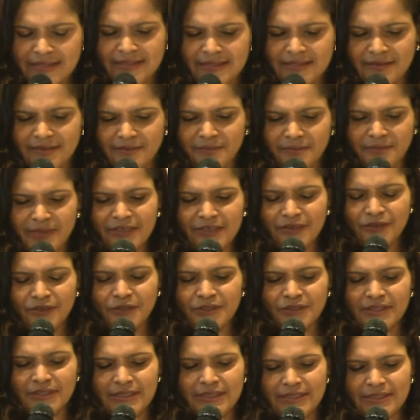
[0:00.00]
but not the
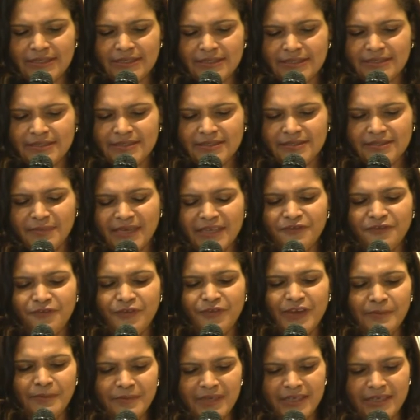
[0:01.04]
least, my
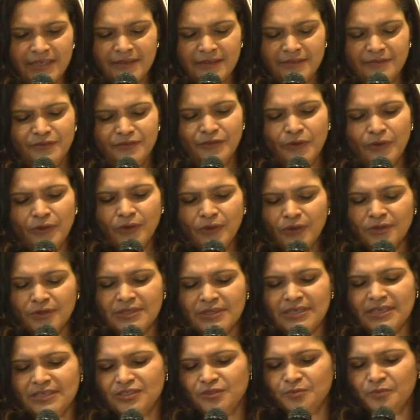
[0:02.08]
family for all their
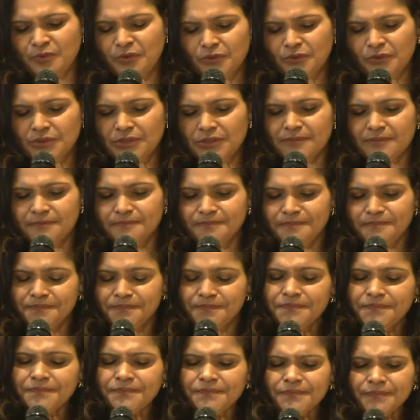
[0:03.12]
support.
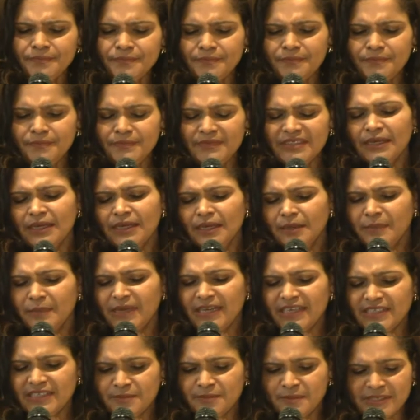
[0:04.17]
My
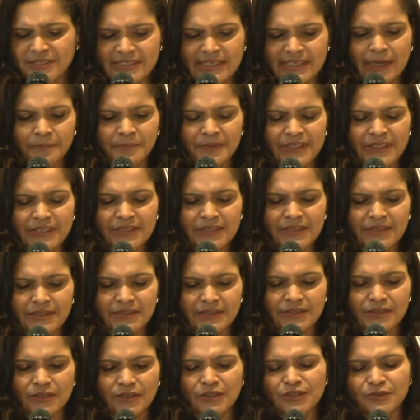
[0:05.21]
husband's company is
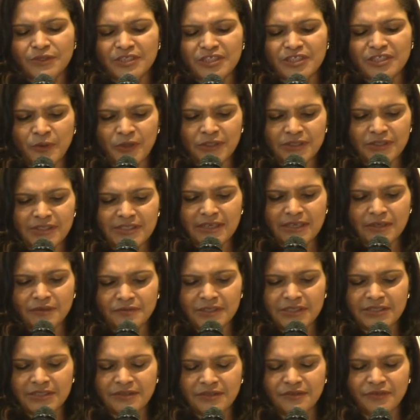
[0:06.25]
also a sponsor of this
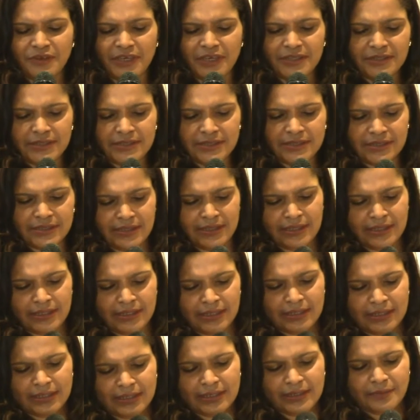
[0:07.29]
event,
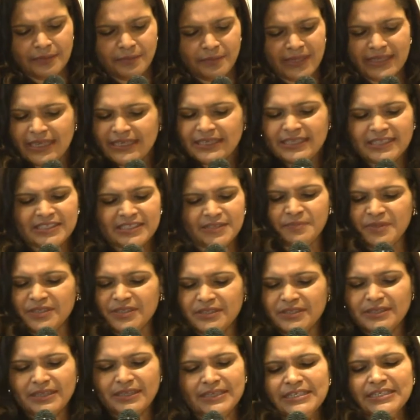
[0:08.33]
but that has been the
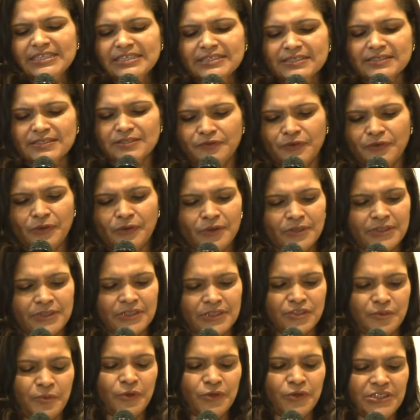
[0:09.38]
least of all the
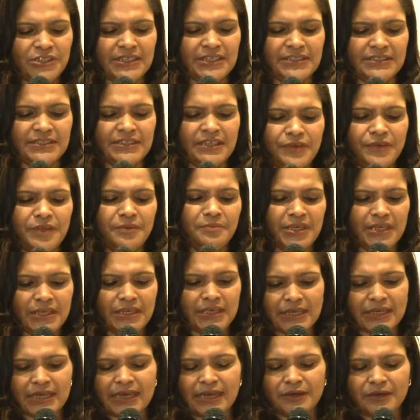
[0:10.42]
support he has given me in
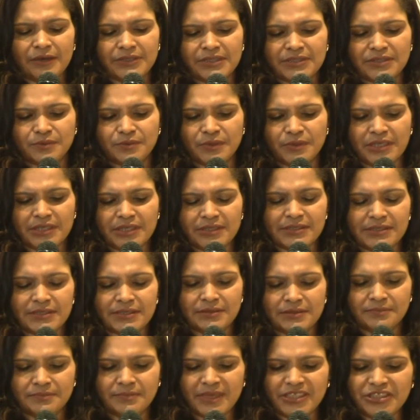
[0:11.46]
countless ways.
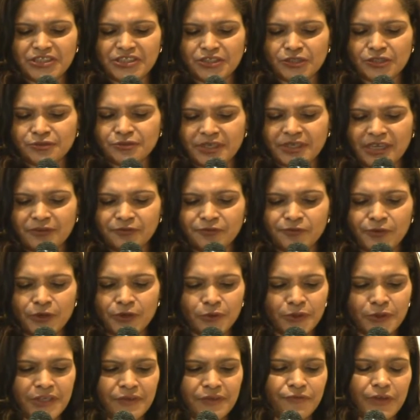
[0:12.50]
My children have flown
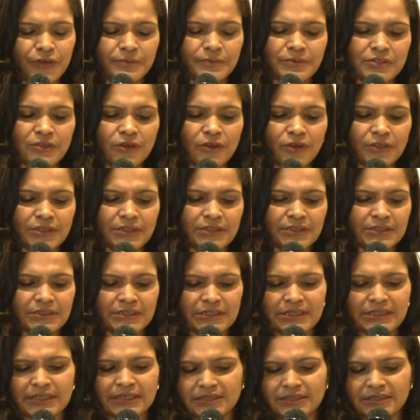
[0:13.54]
in from Scotland,
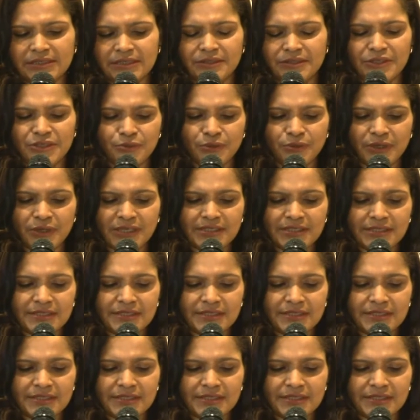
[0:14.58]
England, and the US,